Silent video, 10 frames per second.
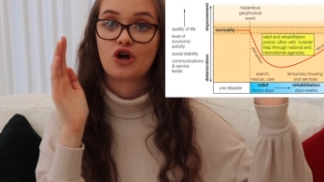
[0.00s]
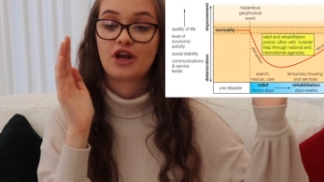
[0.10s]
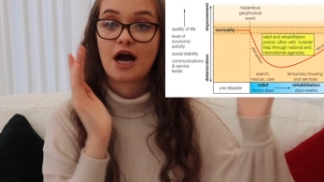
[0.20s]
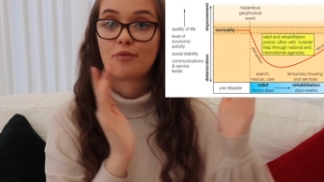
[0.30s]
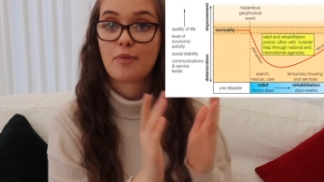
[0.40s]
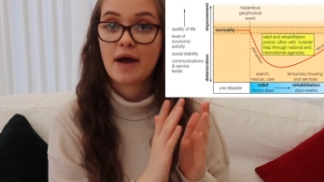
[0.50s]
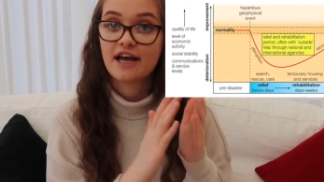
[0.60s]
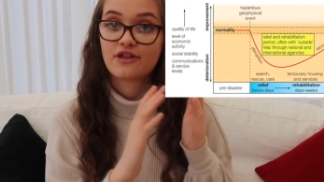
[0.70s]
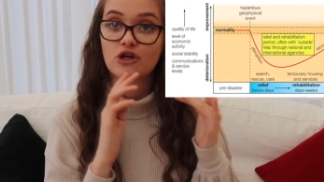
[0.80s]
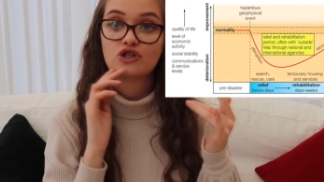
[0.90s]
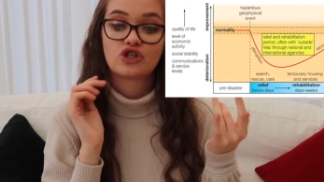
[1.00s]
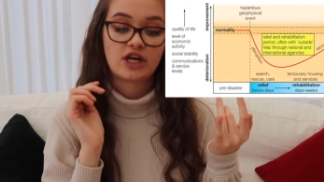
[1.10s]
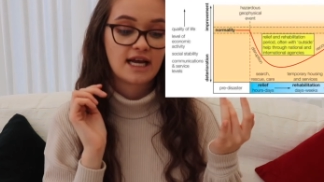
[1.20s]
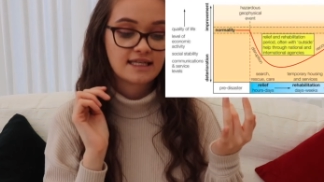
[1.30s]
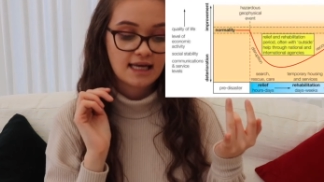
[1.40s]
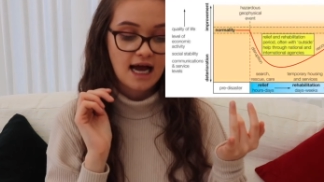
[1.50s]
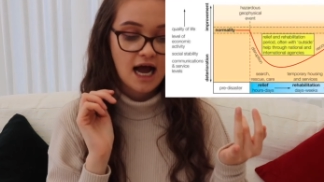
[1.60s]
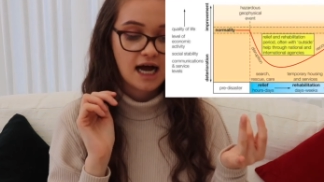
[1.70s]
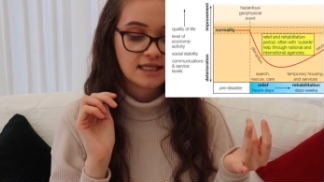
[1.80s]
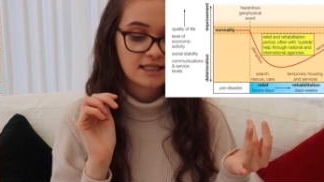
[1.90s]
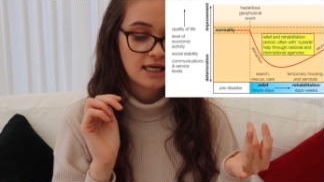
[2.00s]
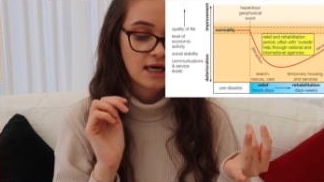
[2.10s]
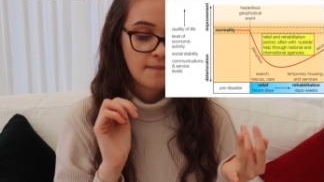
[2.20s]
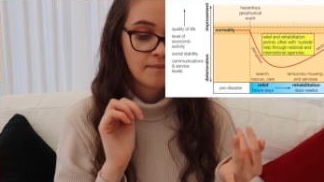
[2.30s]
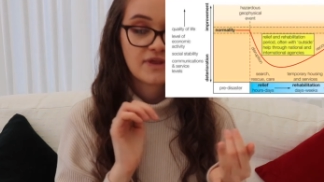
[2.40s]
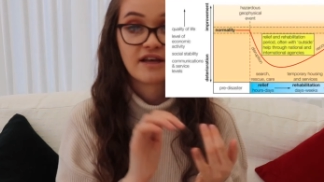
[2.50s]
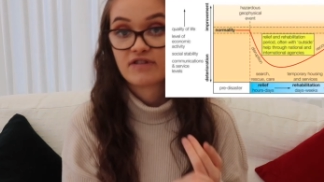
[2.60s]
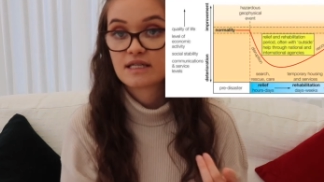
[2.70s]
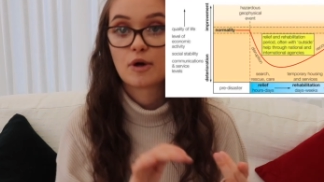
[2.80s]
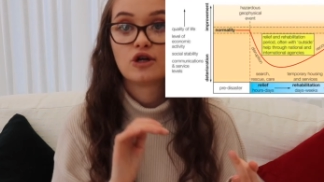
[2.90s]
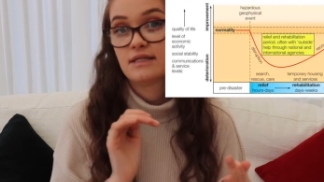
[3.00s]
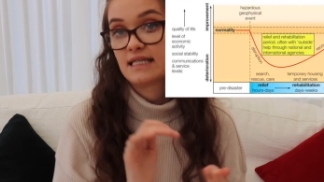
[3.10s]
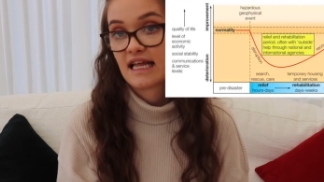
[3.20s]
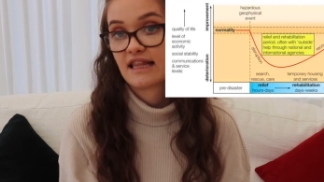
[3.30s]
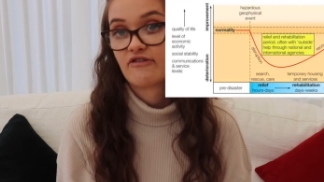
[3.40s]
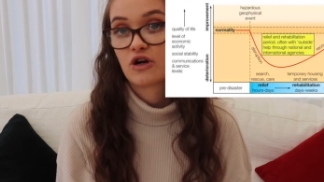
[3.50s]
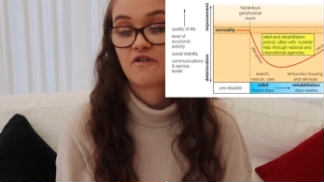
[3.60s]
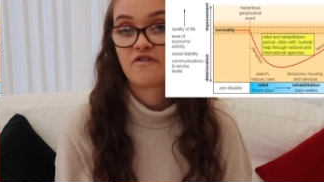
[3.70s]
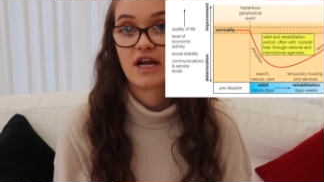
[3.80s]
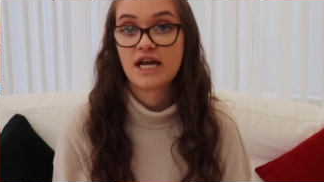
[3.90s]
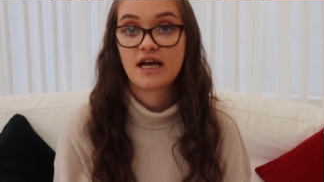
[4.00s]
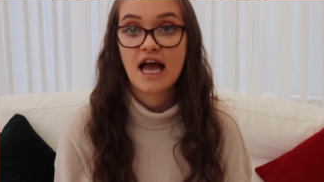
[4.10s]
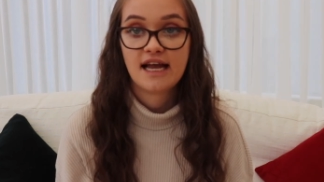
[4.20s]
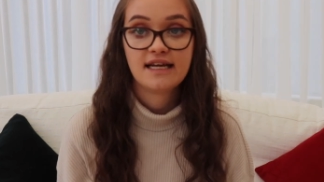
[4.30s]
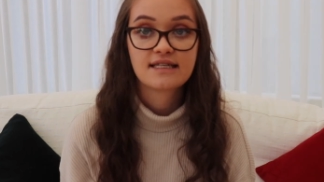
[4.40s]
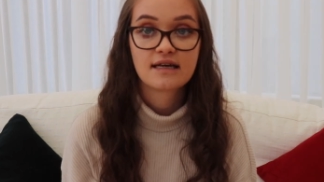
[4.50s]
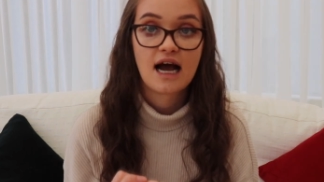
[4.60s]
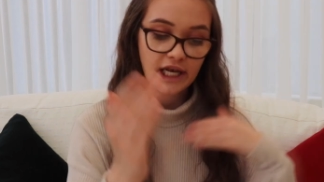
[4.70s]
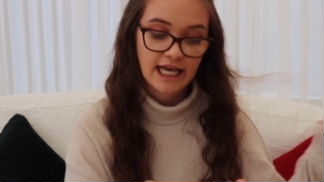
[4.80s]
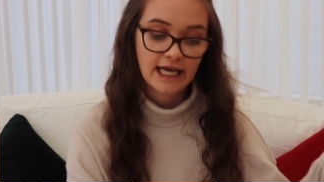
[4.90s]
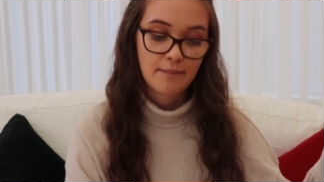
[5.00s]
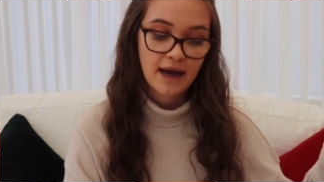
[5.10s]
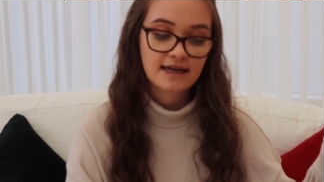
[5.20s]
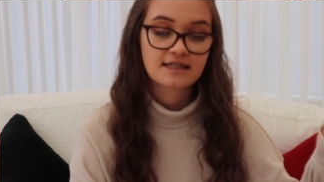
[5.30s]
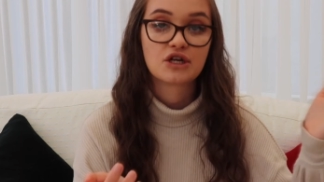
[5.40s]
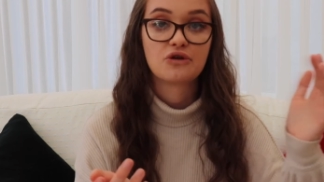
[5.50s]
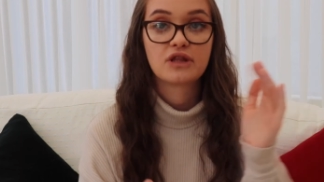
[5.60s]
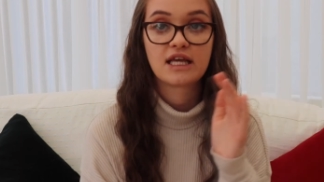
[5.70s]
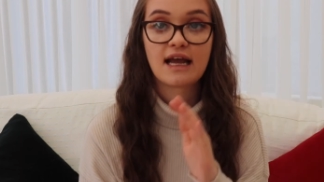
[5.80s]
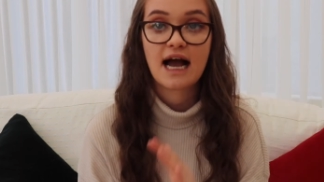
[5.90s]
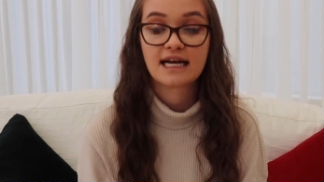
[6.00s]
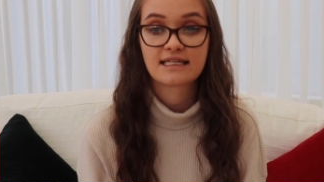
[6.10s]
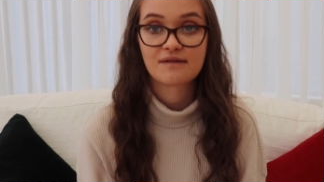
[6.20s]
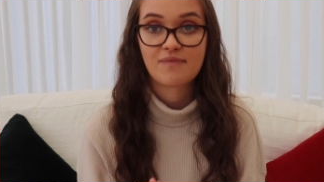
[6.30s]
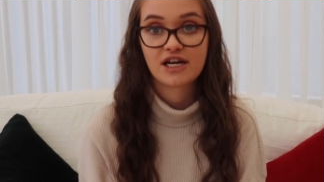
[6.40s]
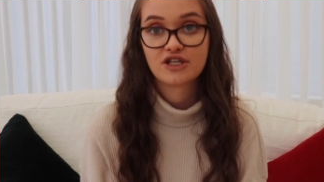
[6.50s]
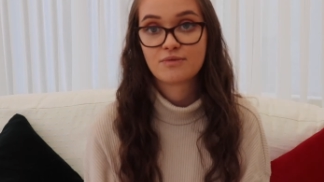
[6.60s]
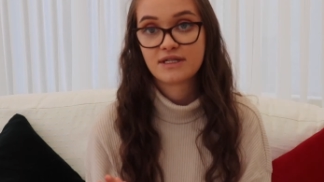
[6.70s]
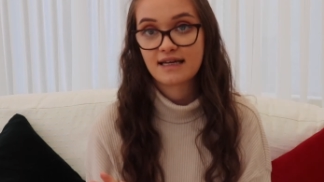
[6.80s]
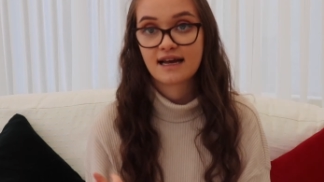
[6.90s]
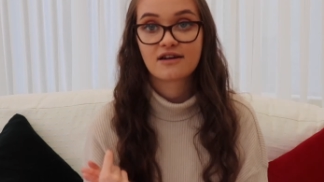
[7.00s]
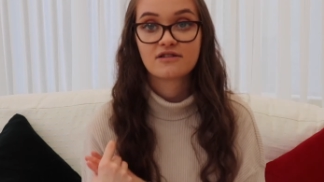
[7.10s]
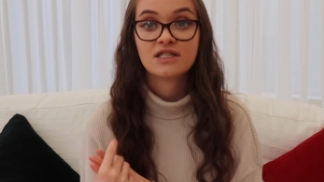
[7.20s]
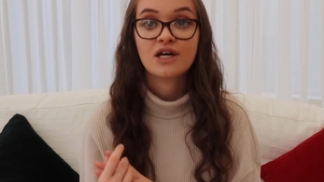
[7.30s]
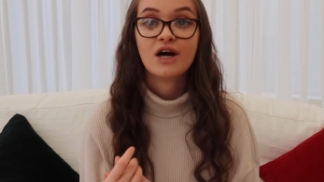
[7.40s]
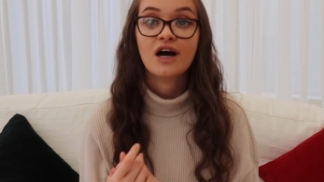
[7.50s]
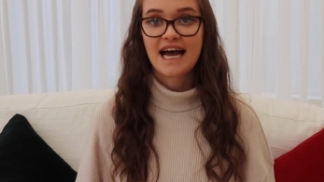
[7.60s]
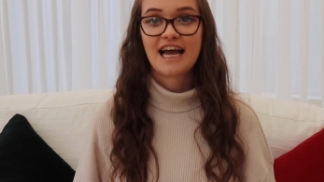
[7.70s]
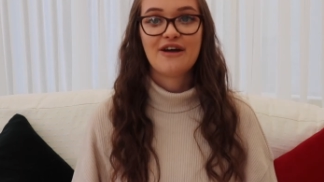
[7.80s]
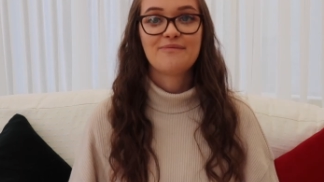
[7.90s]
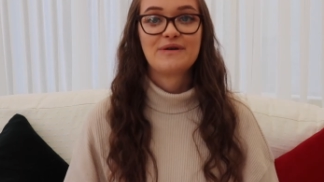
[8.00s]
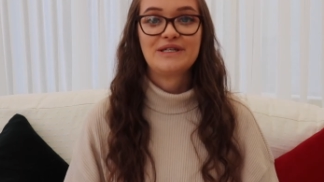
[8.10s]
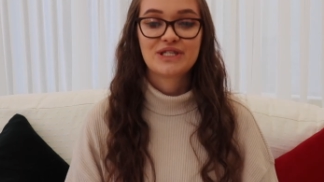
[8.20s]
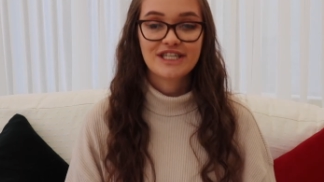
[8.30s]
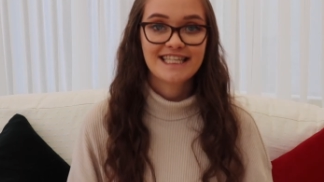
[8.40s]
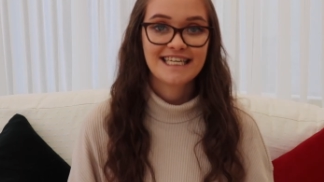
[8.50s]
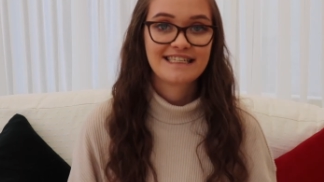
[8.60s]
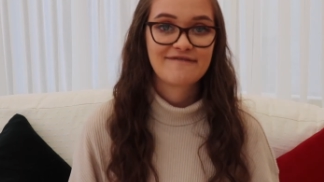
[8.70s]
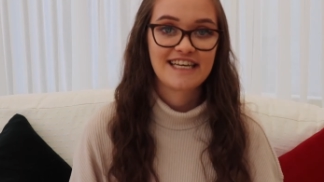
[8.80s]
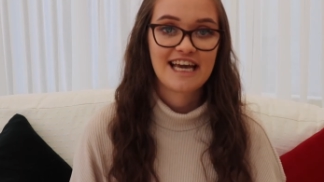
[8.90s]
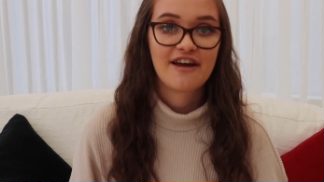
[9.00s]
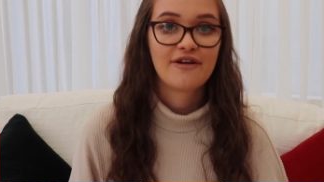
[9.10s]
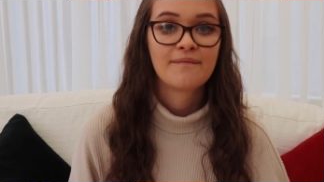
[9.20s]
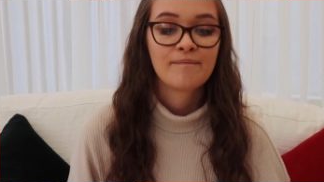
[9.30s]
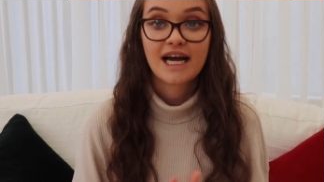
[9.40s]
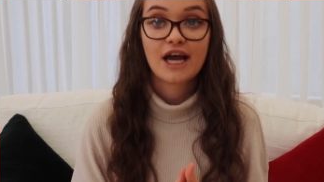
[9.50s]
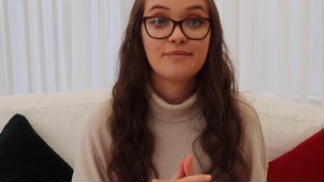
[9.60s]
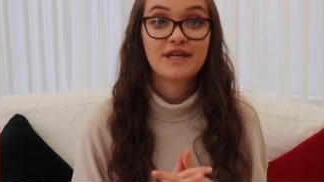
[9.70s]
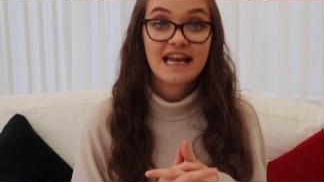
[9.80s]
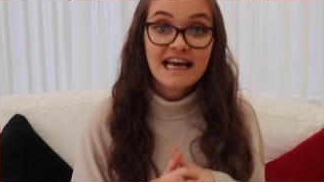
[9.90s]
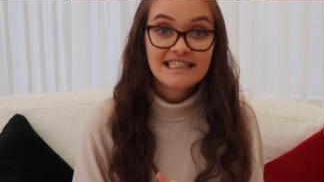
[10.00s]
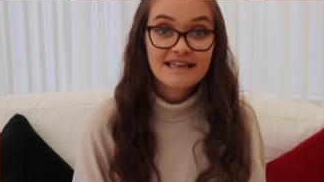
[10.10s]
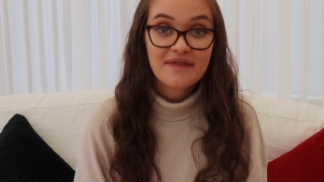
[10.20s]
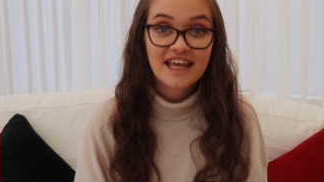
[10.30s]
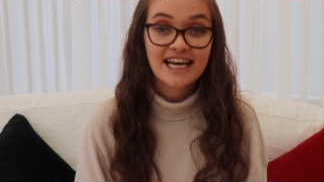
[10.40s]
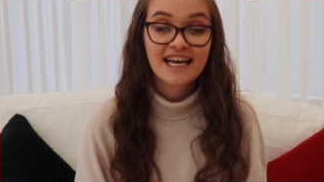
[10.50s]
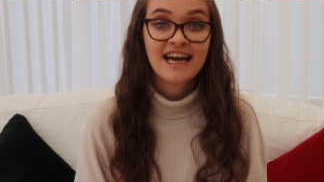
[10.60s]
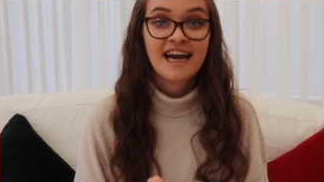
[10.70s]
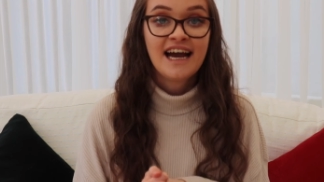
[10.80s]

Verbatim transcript: on how prepared the country is and the response and the recovery aid, linking back to the hazard management cycle. I hope you enjoyed this video. I hope you learnt something.